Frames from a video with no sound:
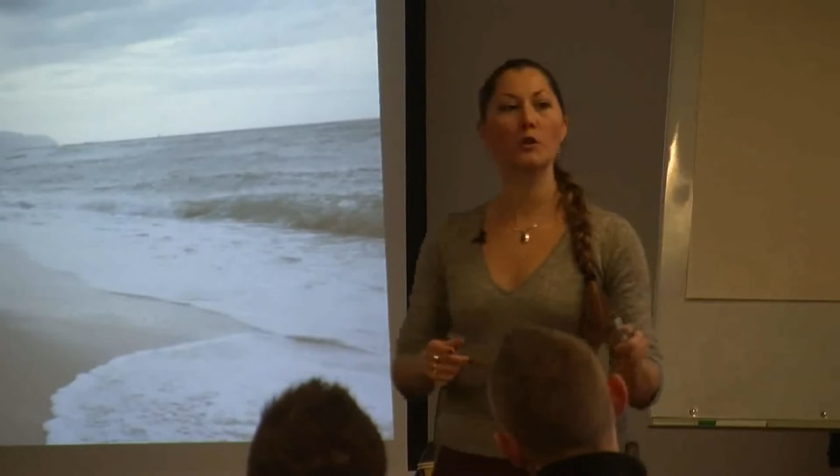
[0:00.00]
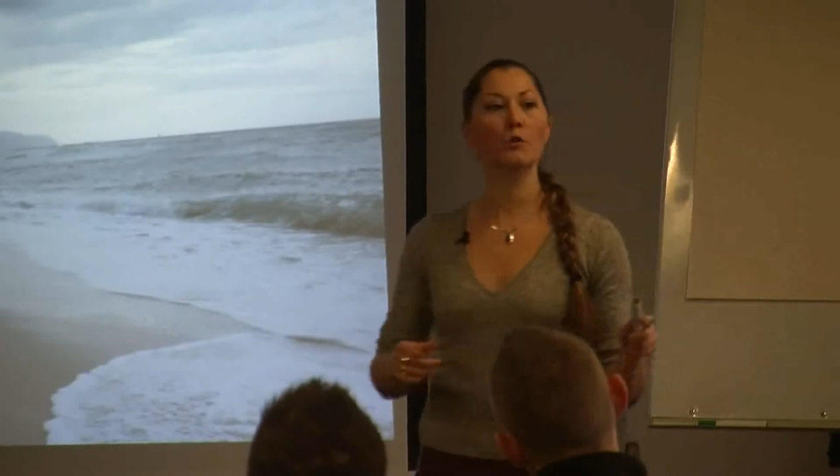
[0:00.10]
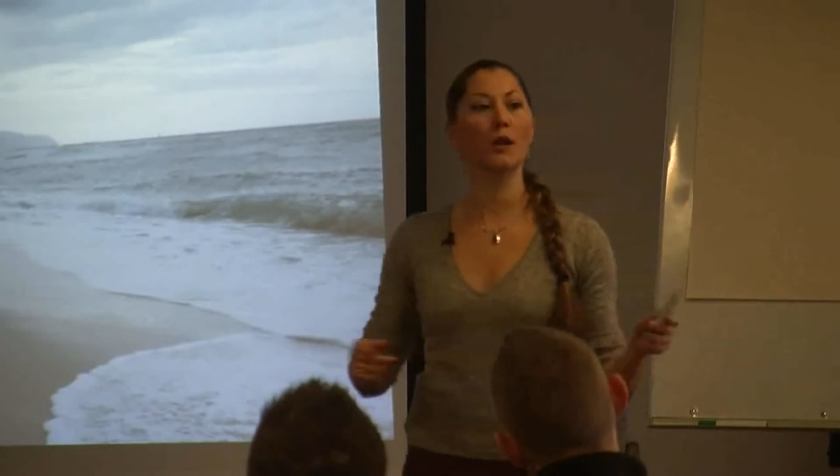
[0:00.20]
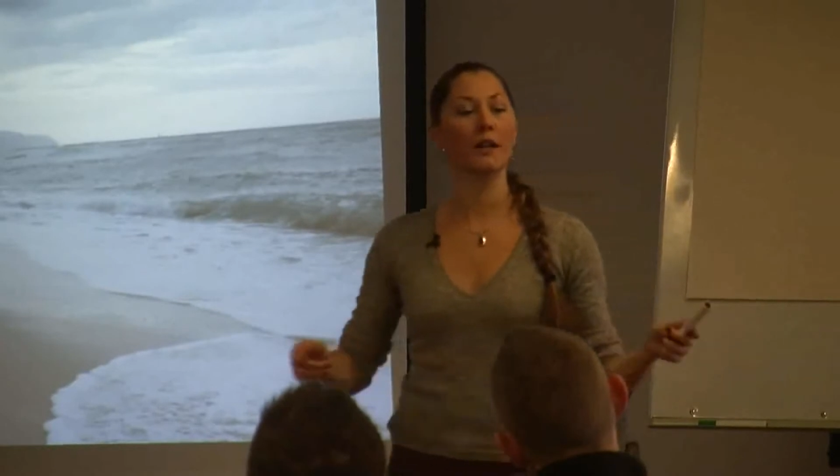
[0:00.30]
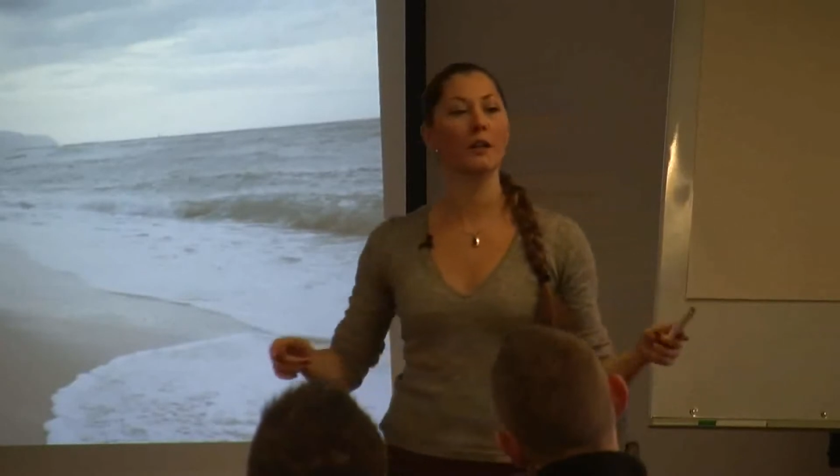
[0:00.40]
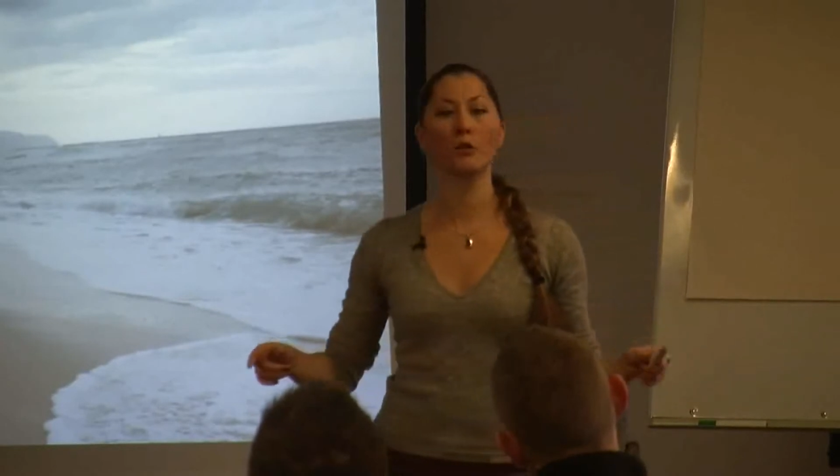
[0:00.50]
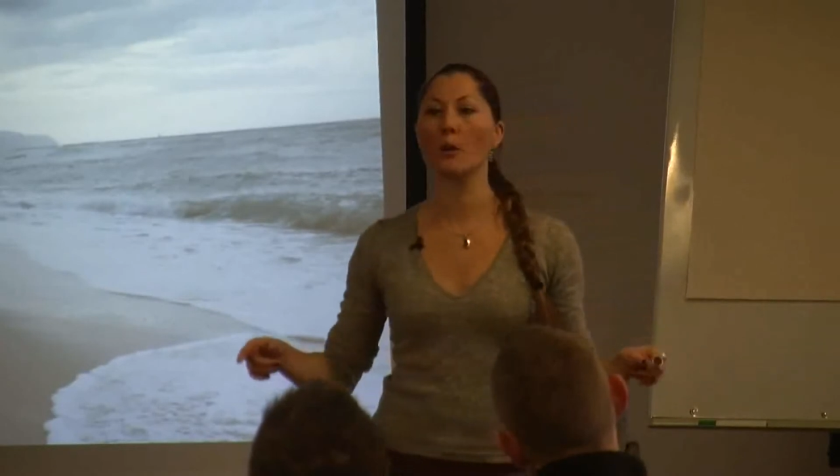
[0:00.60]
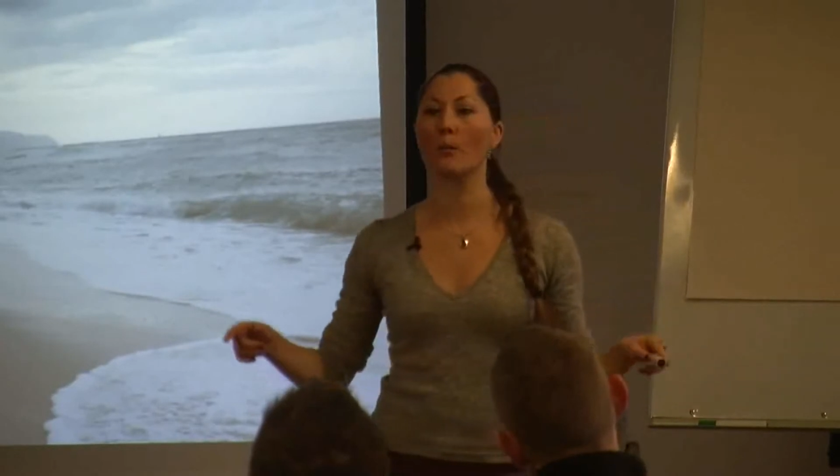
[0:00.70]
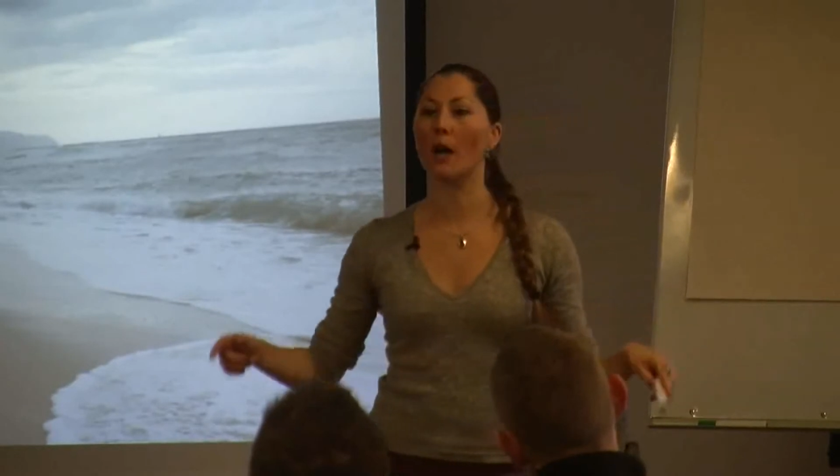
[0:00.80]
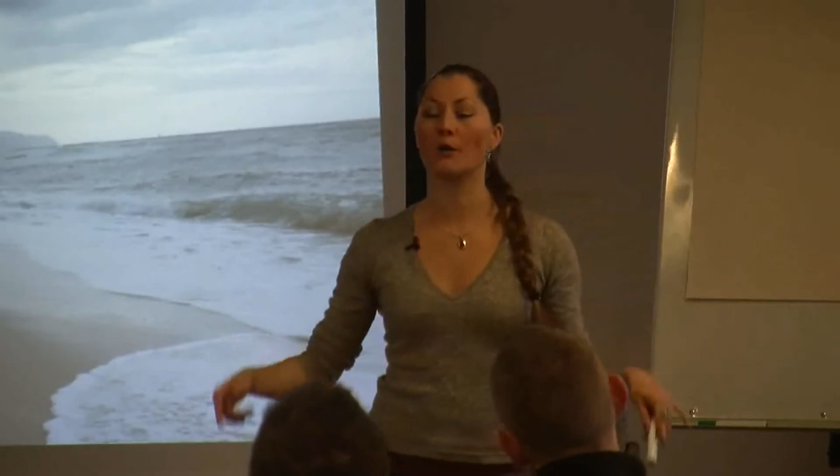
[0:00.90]
do I know
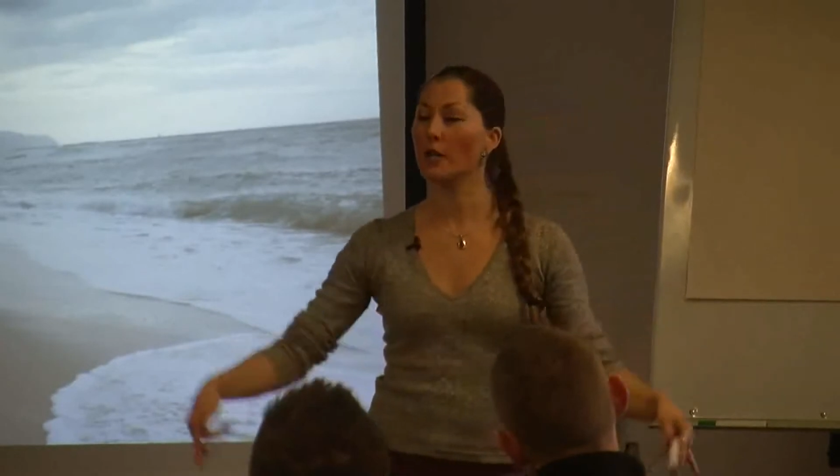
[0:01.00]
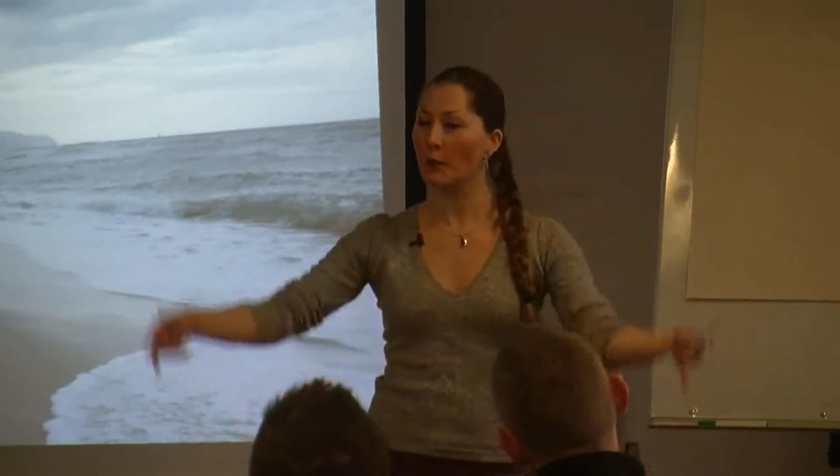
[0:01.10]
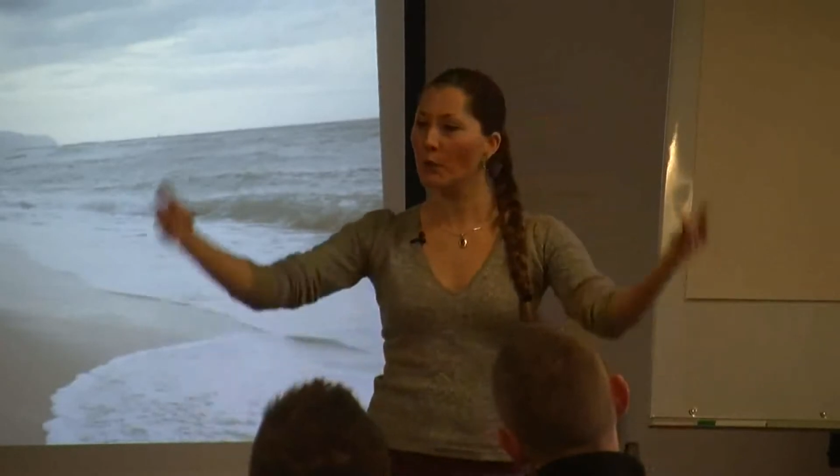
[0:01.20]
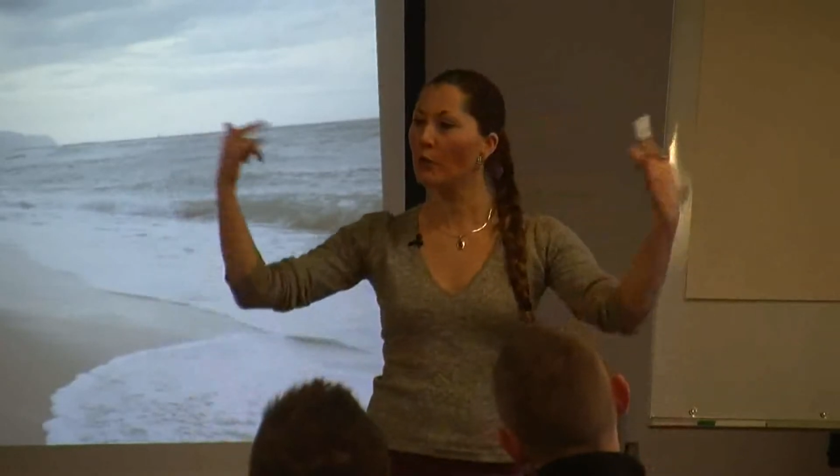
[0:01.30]
about the